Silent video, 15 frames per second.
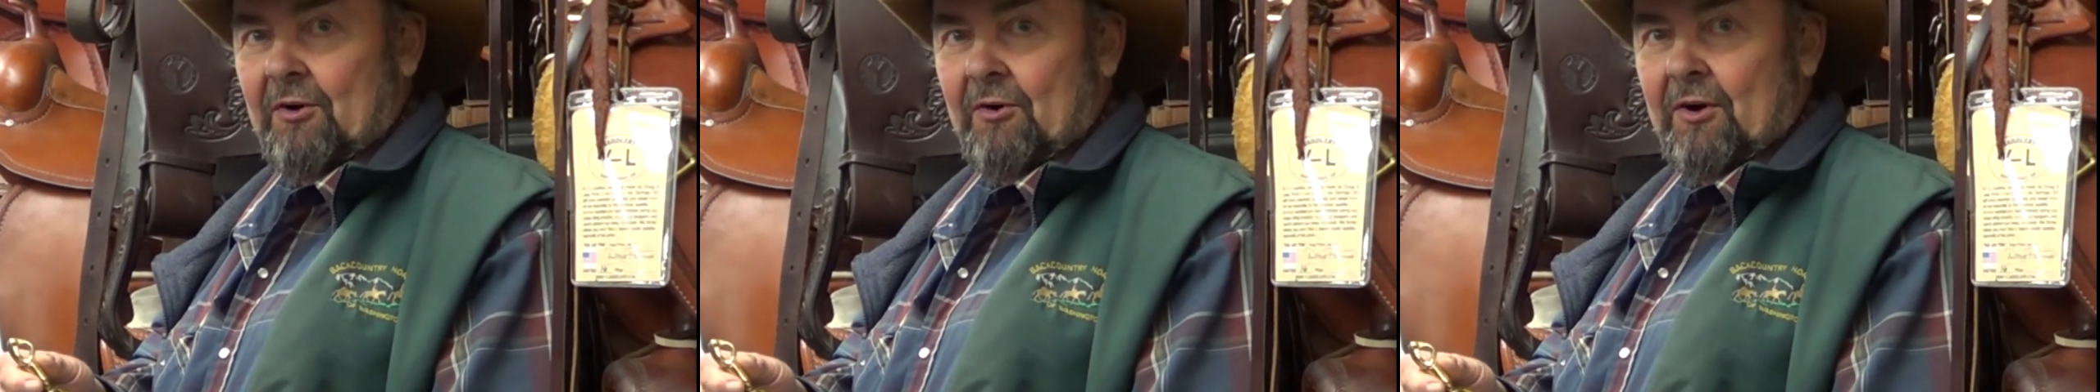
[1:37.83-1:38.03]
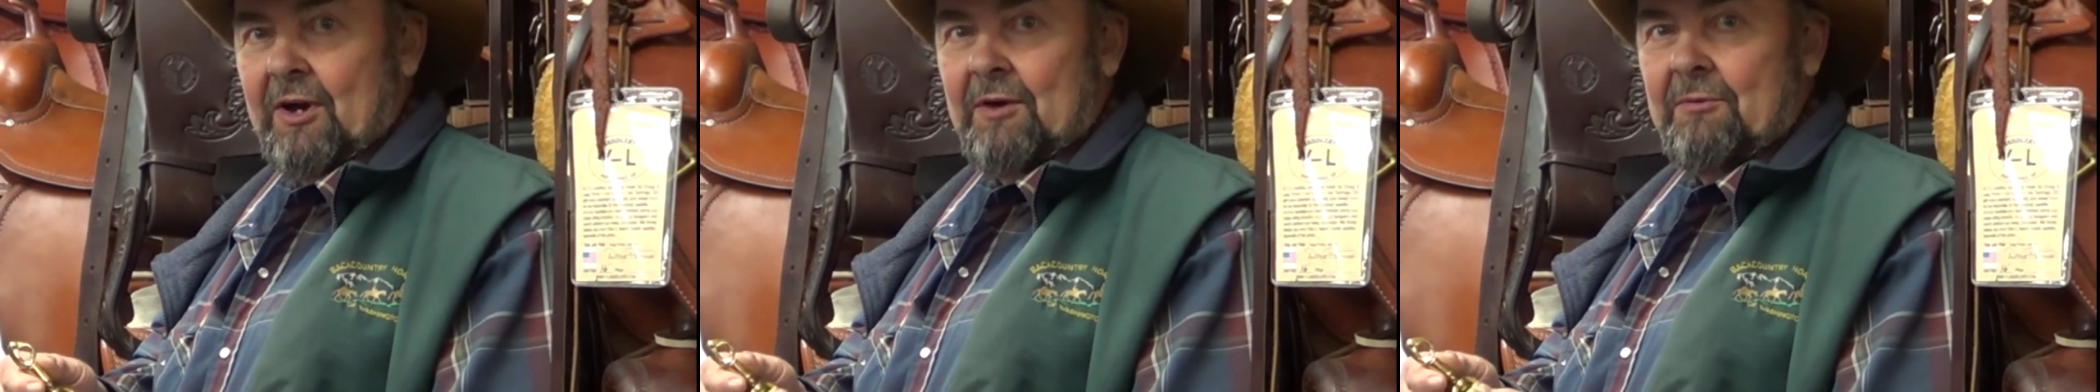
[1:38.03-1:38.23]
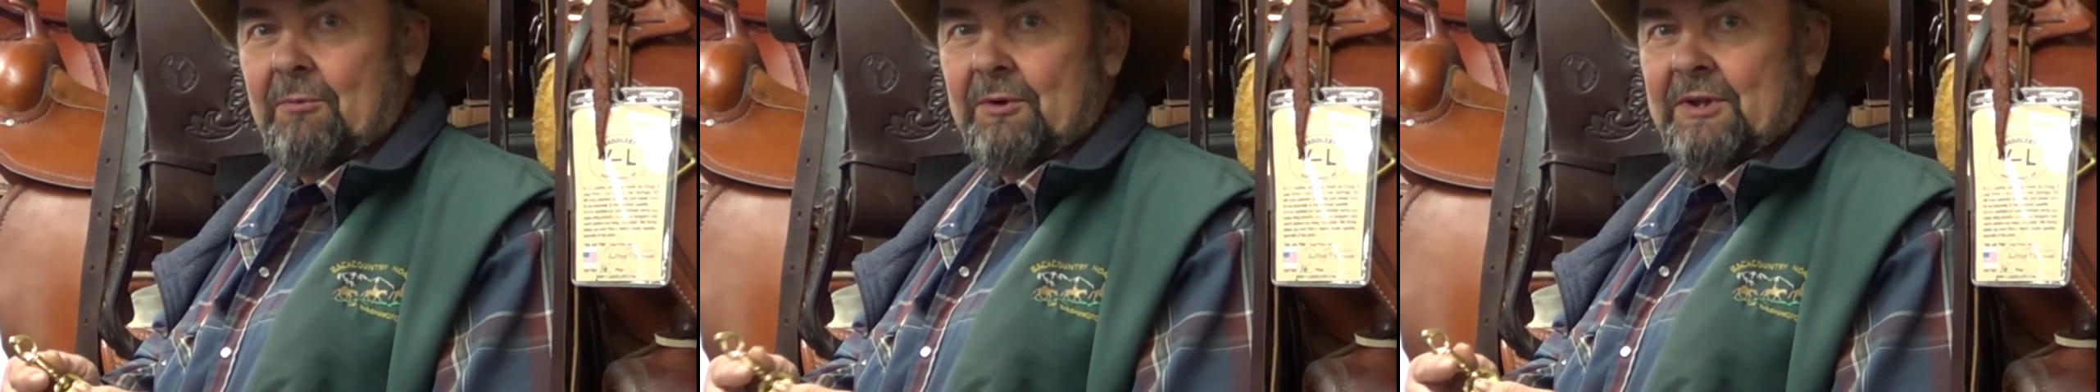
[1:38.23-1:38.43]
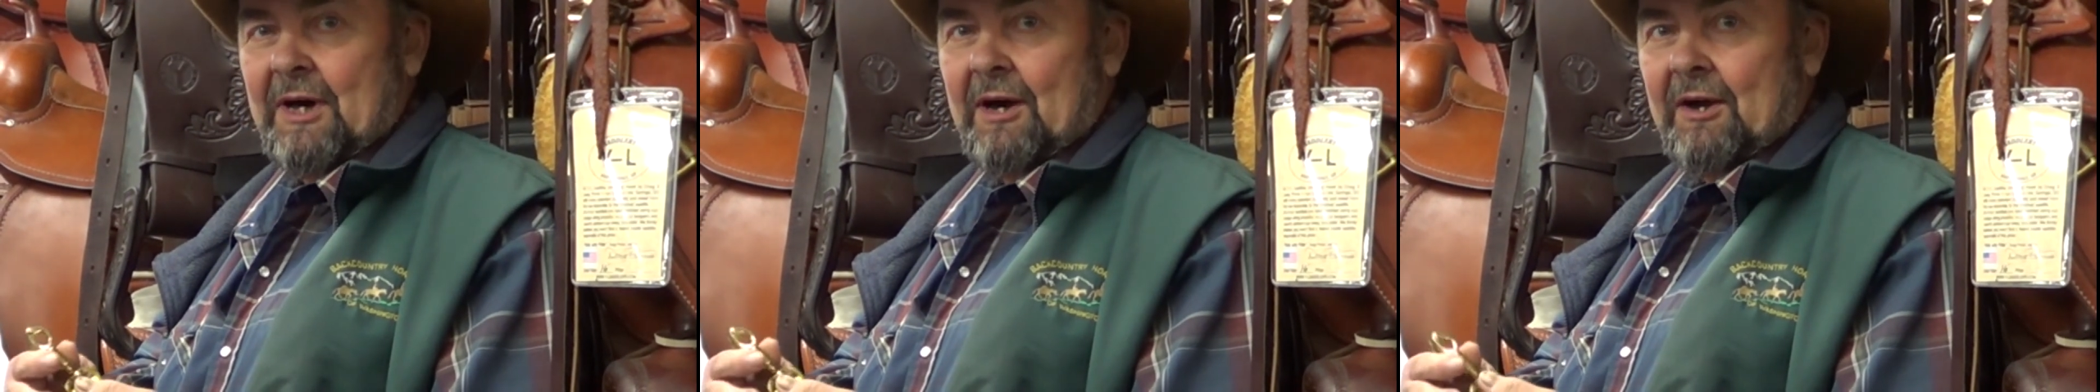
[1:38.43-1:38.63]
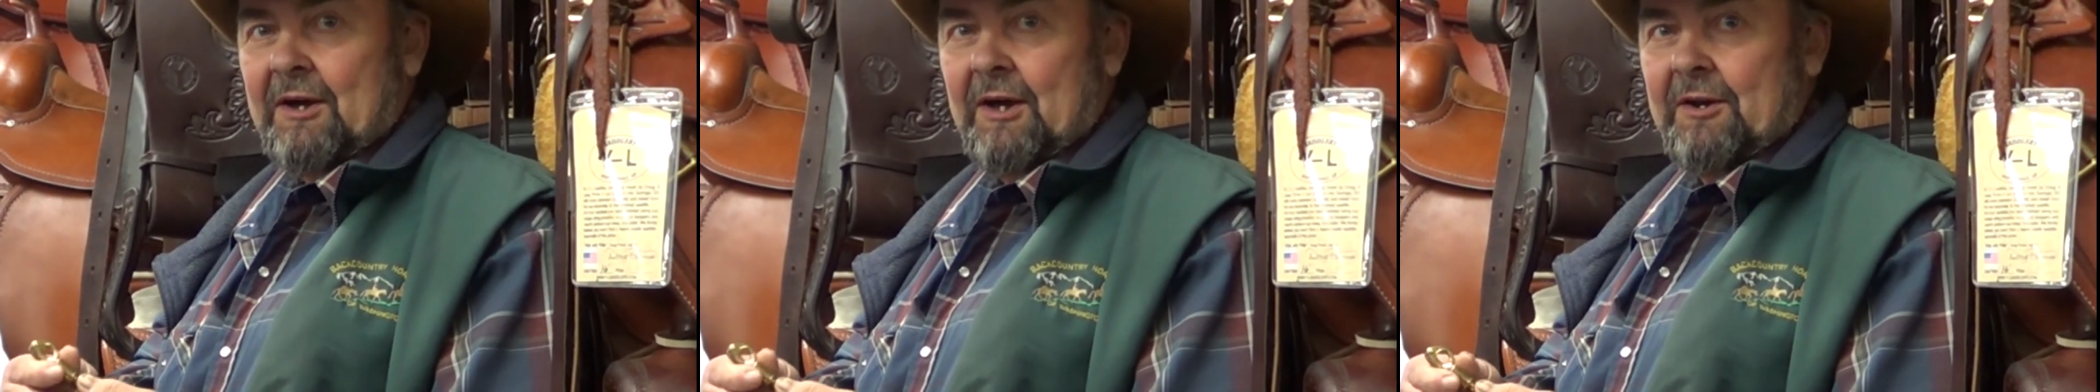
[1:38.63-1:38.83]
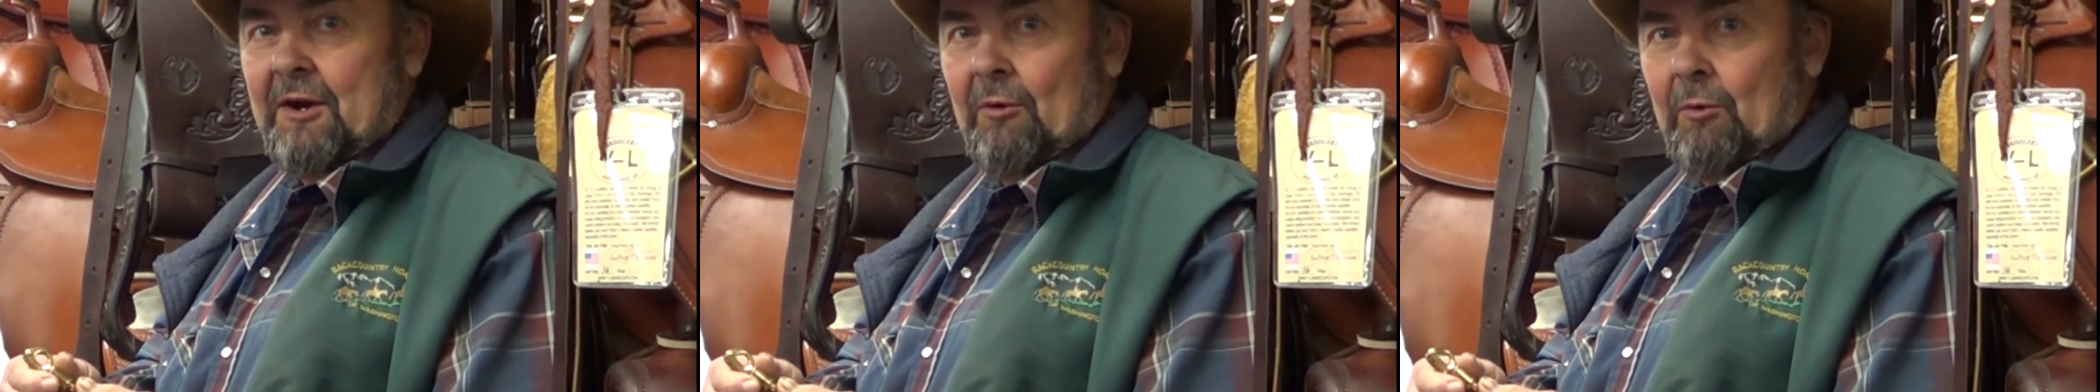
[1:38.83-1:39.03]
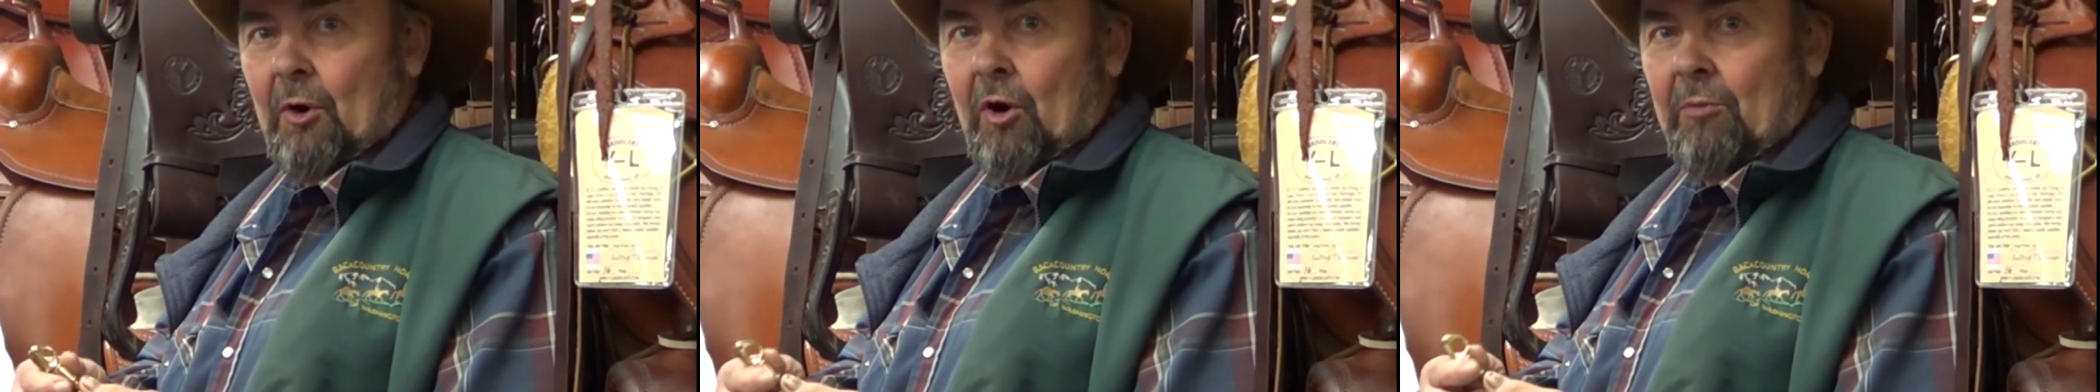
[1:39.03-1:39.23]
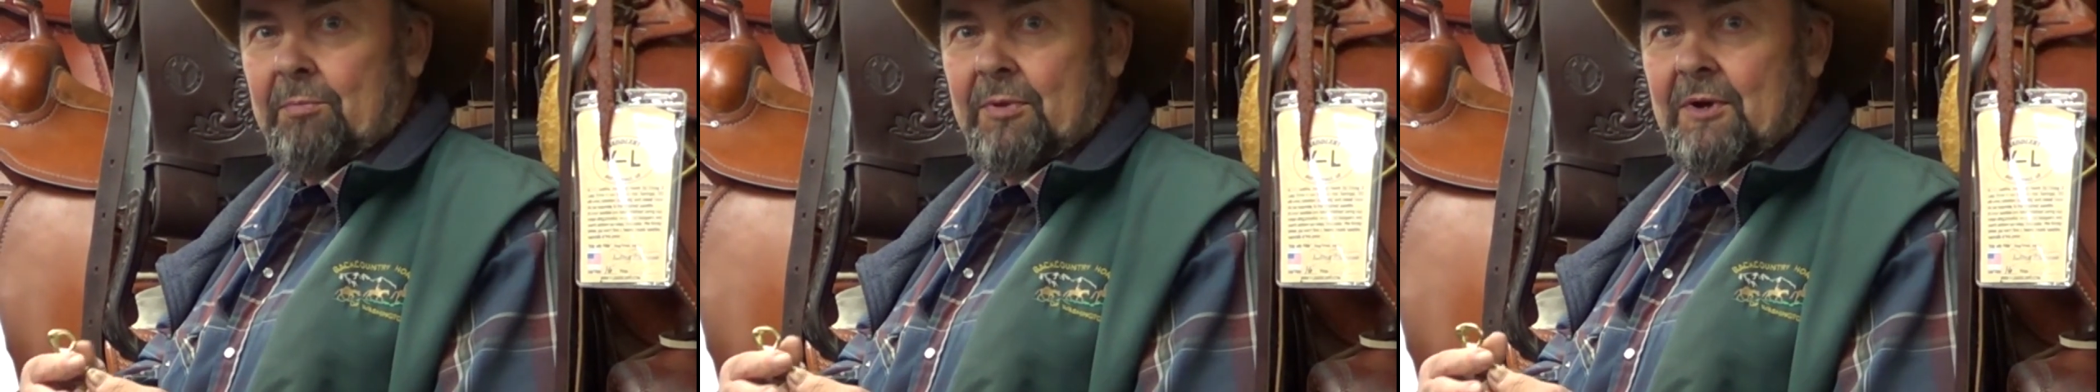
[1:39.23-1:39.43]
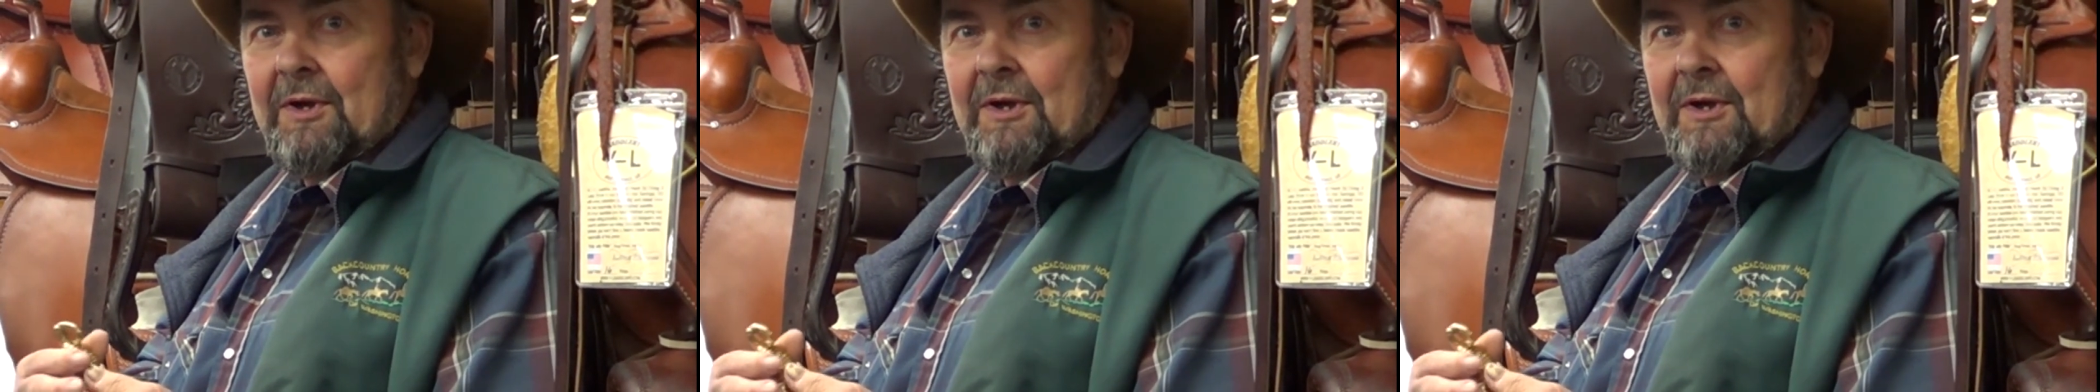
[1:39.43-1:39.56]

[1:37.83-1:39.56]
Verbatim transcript: hurry without cutting a rope